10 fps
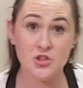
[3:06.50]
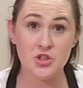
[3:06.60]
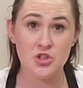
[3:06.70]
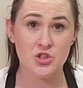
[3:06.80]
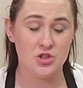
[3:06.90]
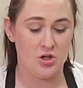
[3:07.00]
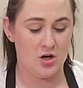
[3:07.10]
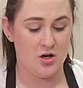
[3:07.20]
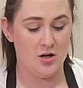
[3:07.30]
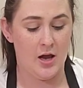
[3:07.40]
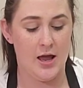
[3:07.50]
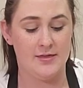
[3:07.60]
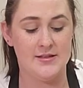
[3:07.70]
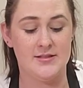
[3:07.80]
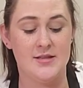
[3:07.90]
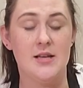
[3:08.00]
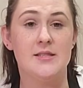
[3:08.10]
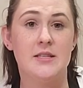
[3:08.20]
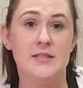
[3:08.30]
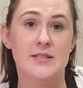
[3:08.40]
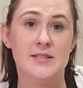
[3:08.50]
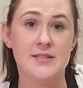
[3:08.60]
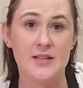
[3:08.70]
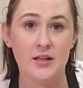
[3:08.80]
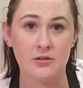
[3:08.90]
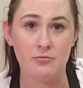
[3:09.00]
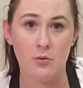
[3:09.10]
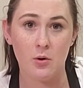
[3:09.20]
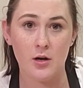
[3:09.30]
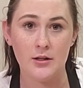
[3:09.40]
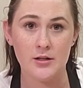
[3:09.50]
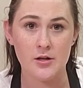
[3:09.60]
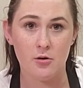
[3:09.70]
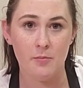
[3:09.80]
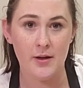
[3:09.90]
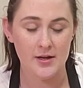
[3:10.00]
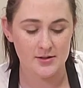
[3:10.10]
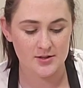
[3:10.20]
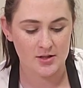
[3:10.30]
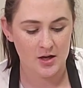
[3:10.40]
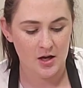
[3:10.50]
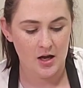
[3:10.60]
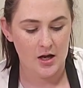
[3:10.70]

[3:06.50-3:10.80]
stir, and this does need to sit for a little bit